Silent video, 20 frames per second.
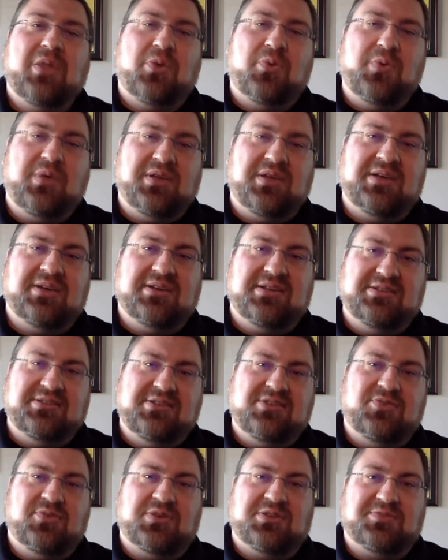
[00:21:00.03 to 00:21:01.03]
we can
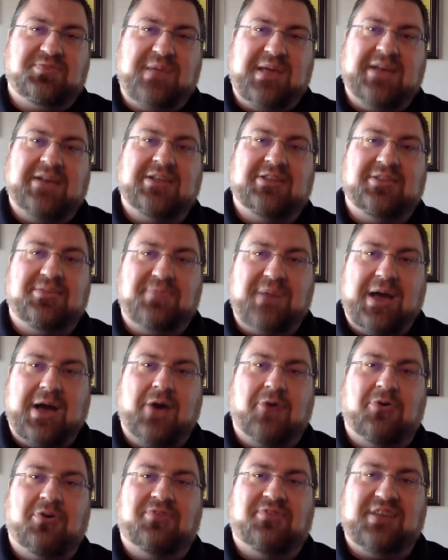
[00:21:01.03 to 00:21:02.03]
continue expanding the
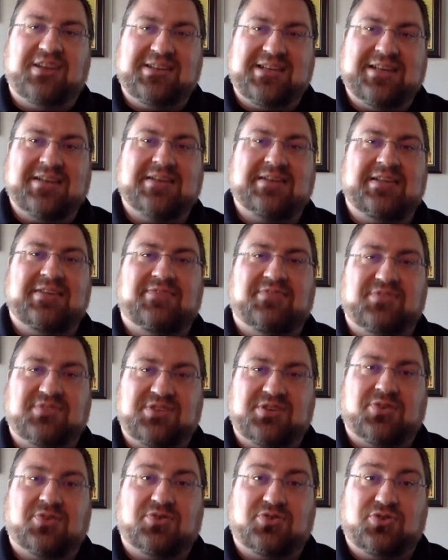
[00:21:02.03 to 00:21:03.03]
power of identity for
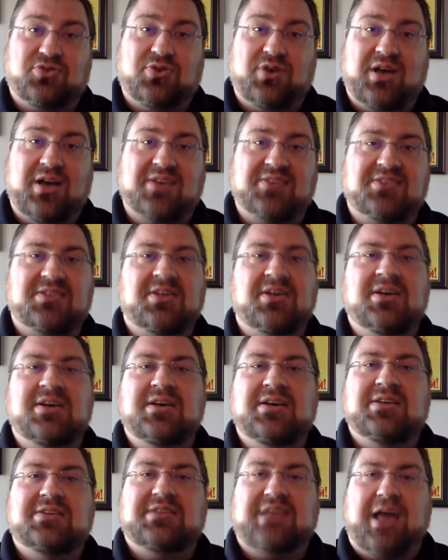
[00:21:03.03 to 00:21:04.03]
Zero Trust
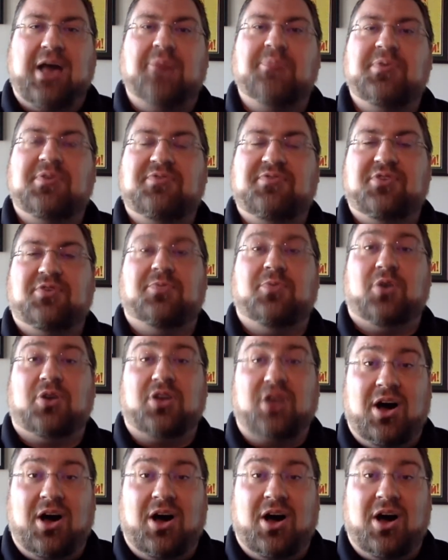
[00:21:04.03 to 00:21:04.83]
to help you feel more